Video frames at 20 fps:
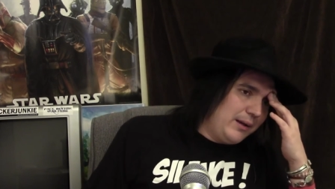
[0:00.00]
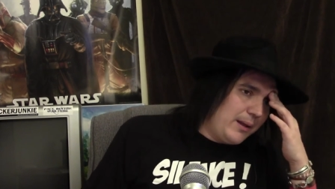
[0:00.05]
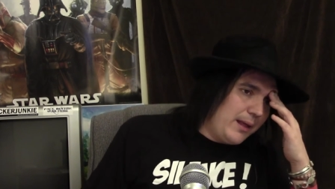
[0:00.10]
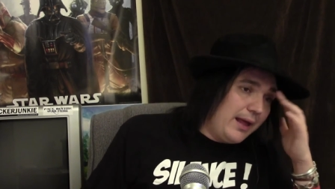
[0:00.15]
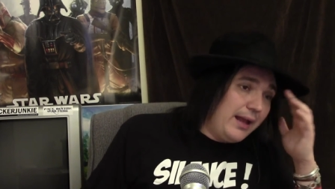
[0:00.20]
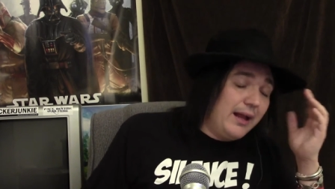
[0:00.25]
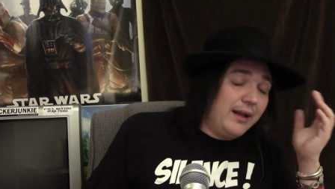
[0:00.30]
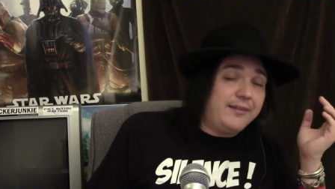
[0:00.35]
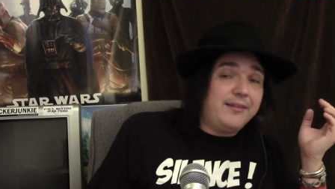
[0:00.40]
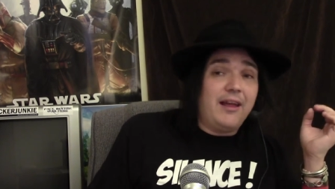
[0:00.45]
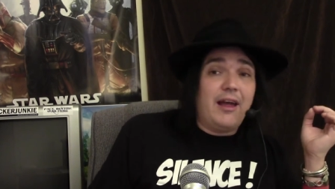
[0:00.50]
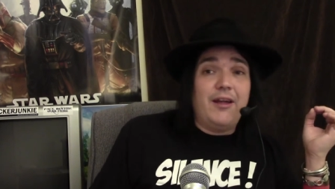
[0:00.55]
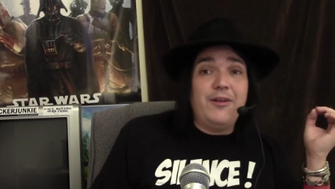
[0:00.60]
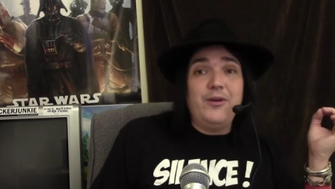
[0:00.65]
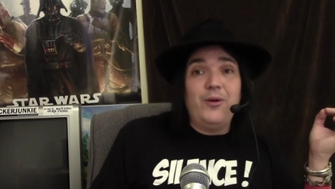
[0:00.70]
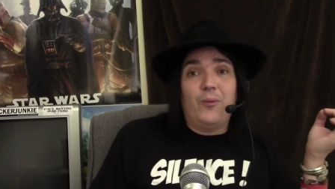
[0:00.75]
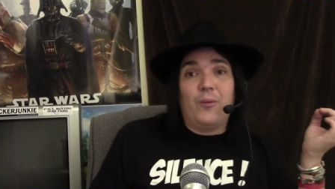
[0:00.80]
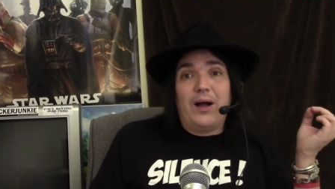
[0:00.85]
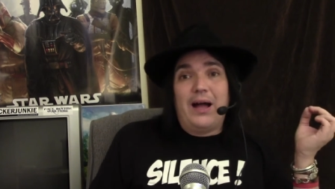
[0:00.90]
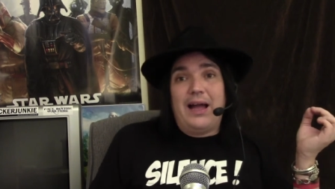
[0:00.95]
And I'll tell
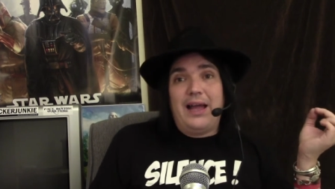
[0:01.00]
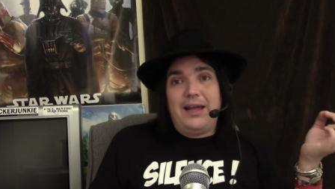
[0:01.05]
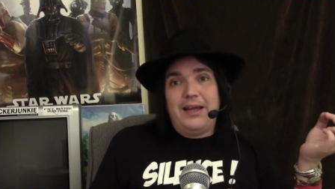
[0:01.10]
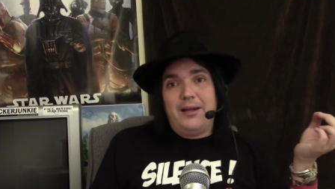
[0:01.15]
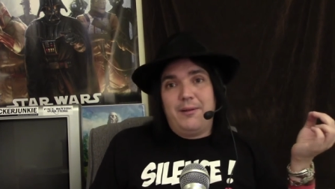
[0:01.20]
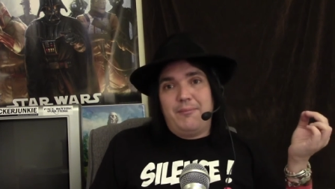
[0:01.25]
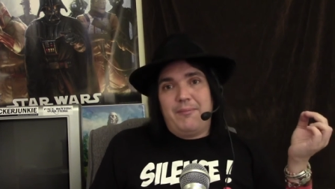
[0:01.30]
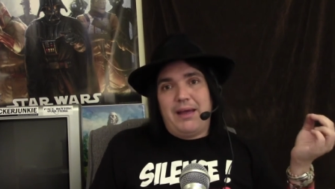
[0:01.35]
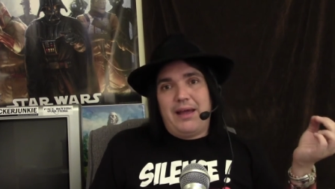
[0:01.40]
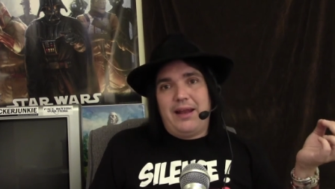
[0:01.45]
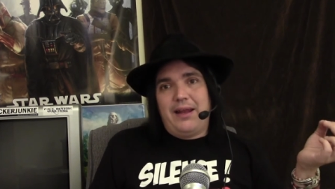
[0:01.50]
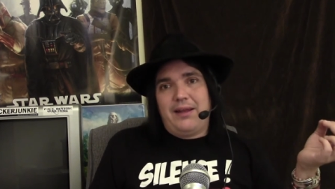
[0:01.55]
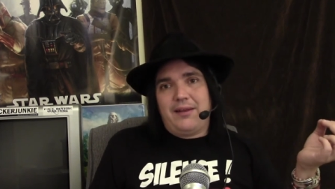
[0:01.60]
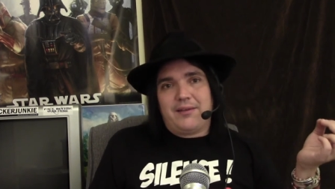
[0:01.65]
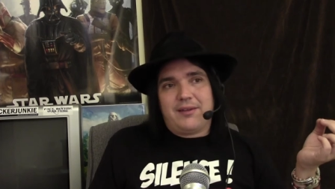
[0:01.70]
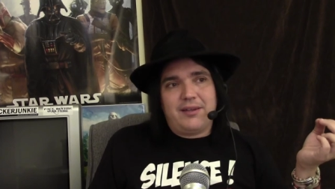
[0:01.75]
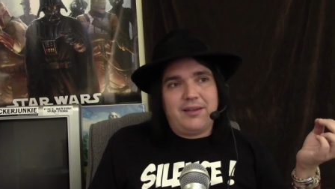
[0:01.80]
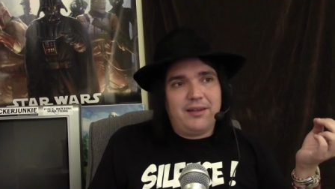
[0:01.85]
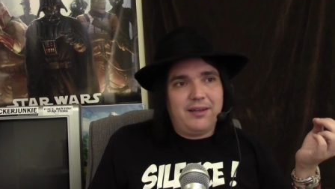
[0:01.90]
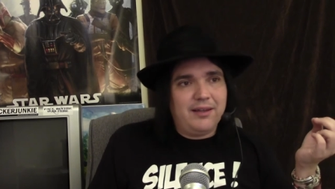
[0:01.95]
you why in a
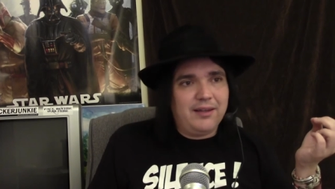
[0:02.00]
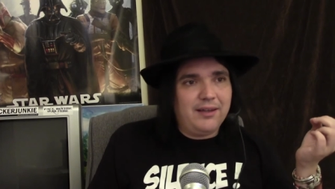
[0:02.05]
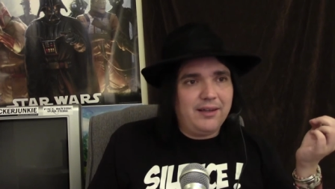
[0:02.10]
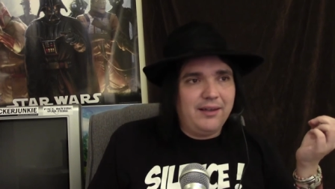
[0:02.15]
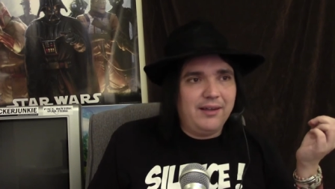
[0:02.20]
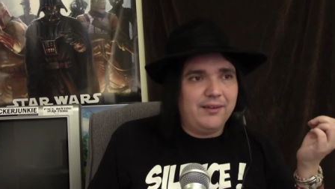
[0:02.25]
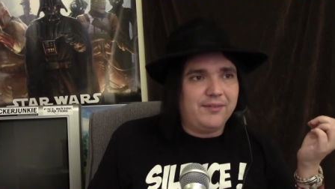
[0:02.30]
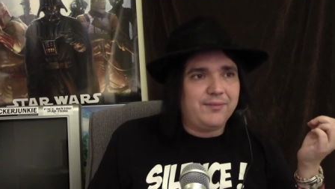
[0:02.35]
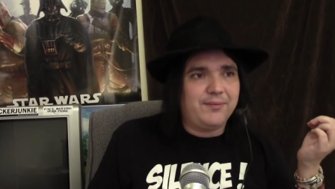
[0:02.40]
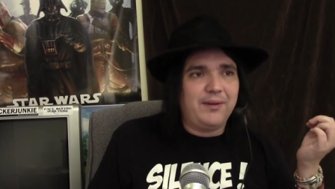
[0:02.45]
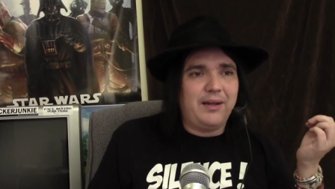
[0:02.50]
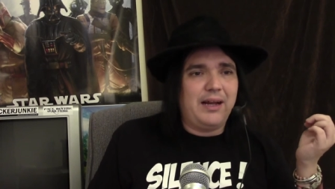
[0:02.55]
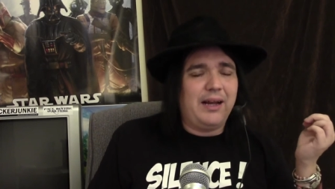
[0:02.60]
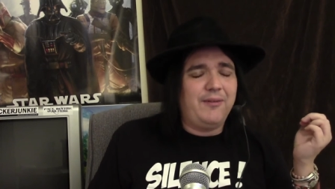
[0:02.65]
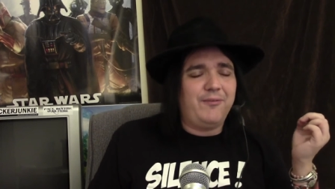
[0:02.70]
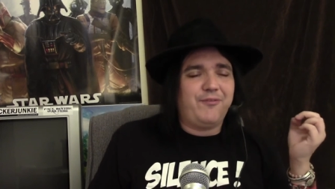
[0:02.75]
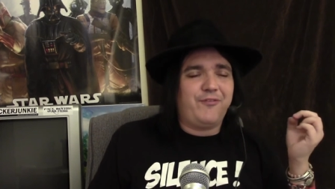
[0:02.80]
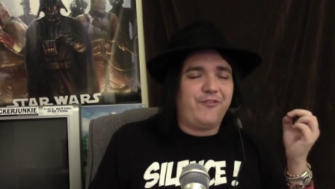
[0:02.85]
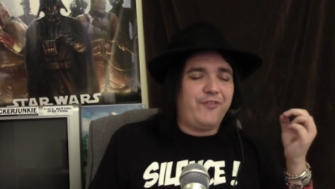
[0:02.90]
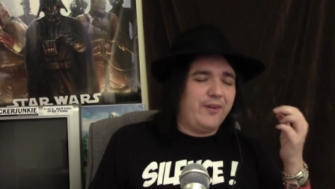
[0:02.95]
minute. This, I
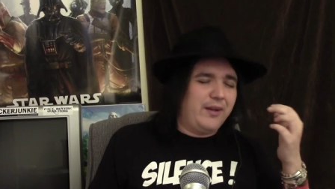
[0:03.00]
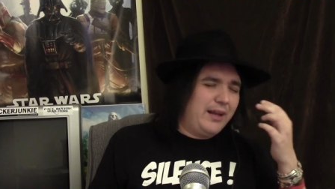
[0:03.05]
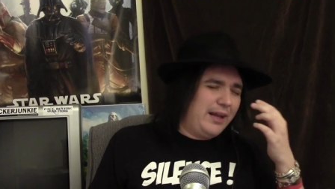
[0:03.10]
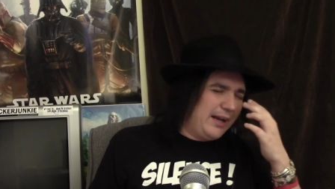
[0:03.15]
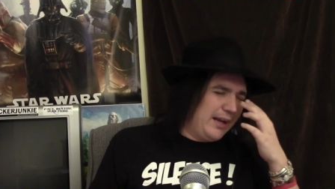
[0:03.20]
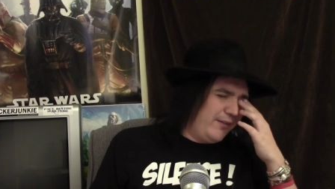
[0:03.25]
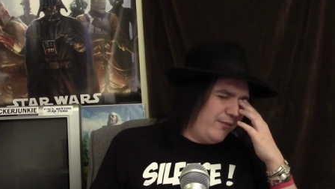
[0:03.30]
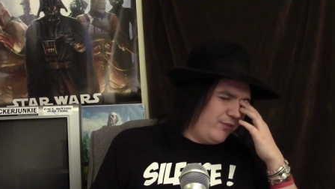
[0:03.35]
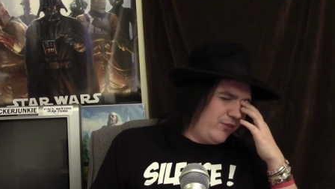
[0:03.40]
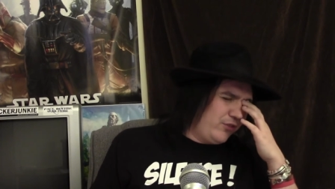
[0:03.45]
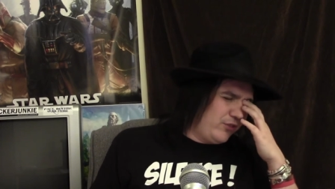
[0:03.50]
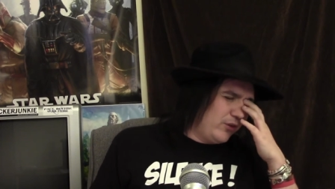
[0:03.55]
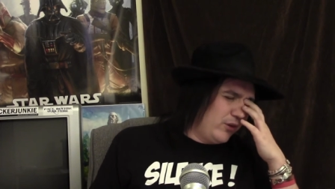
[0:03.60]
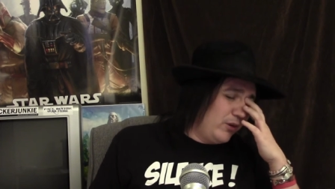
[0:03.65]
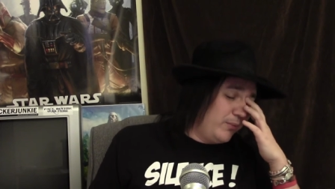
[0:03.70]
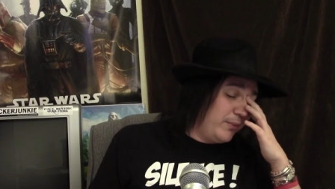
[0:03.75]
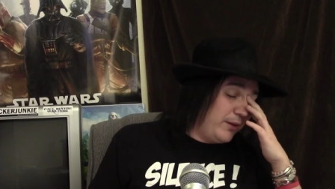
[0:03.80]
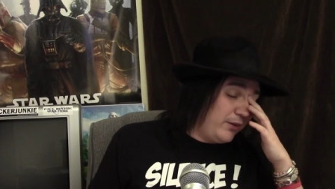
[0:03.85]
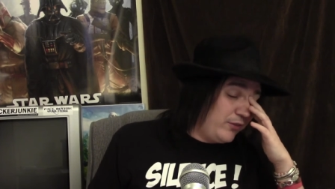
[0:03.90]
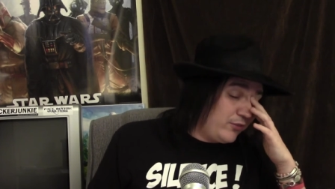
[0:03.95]
feel like I've
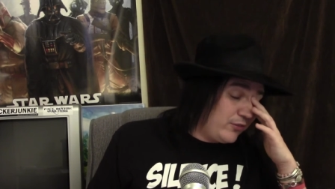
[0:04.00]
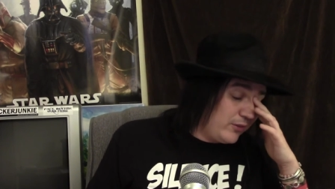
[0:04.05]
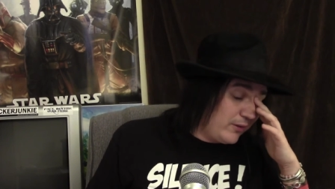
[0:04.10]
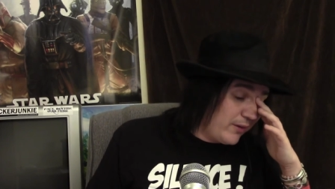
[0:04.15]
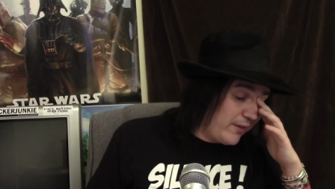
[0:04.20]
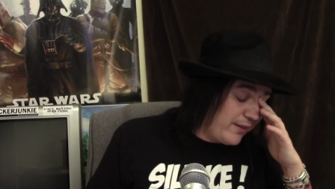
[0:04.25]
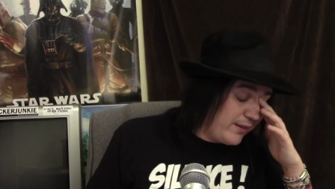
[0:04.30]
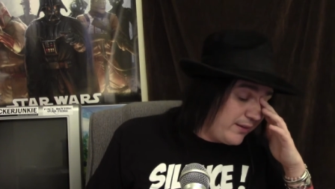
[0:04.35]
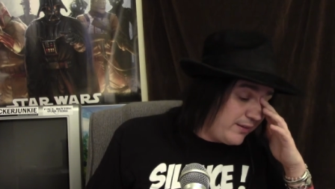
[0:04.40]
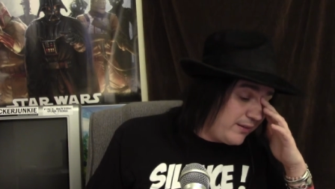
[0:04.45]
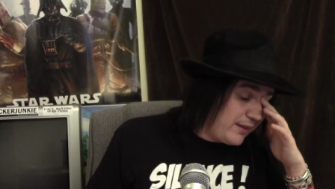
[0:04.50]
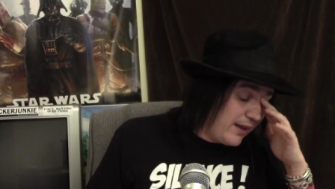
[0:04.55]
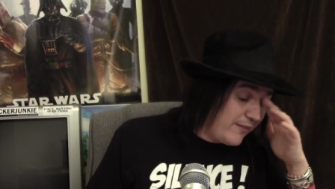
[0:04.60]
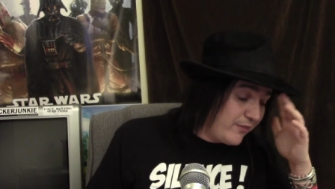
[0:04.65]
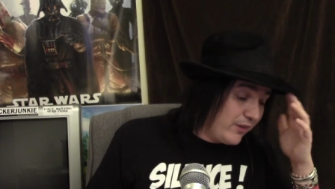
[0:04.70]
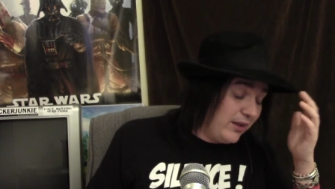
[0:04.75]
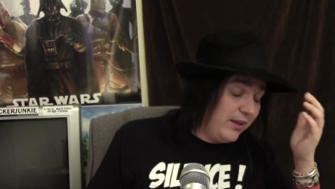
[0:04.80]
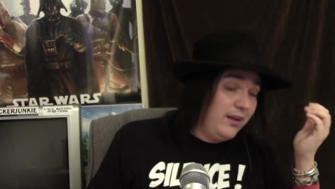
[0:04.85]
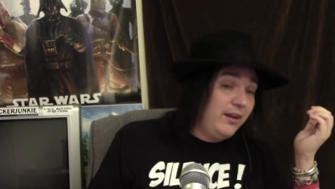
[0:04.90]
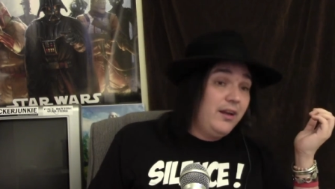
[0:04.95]
sold my soul to the
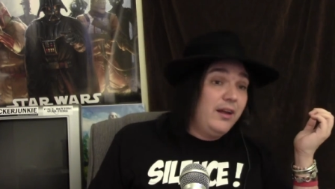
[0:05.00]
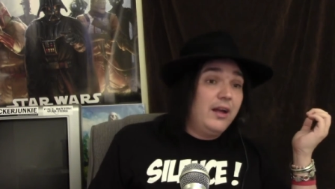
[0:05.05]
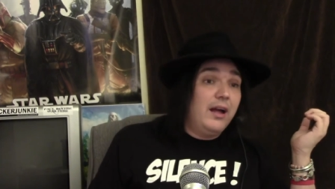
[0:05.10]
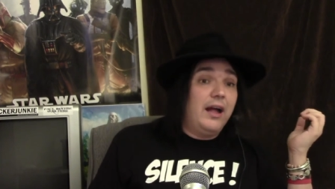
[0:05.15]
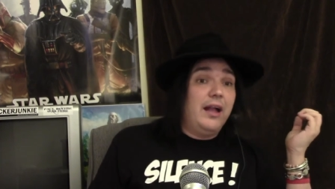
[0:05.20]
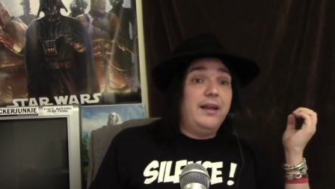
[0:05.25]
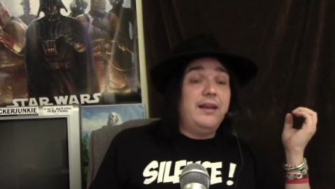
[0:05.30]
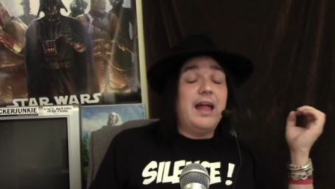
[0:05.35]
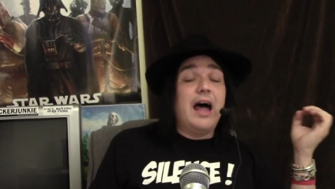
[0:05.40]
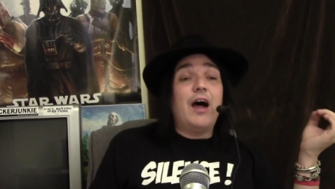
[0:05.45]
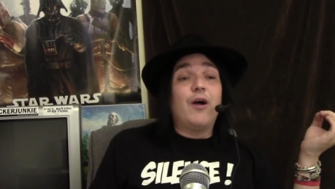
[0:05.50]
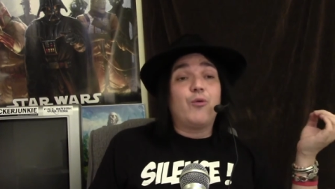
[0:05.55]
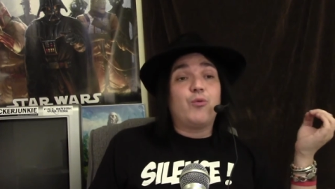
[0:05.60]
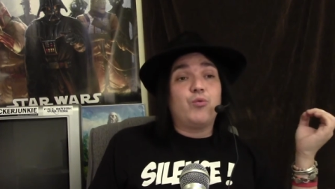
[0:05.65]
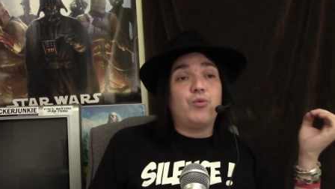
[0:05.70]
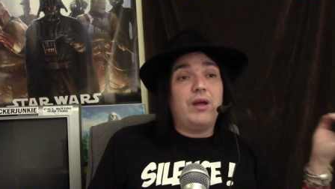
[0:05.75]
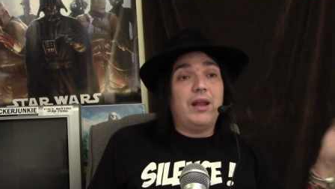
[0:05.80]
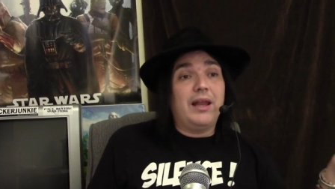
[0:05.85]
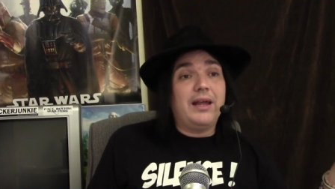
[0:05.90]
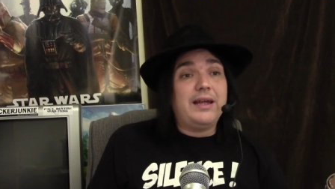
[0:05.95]
devil. Not
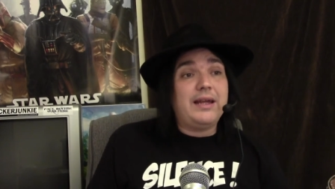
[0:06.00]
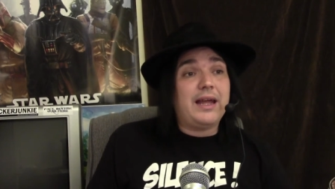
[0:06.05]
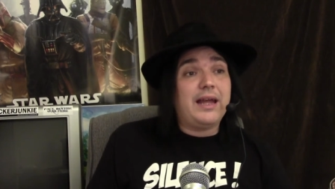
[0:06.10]
really.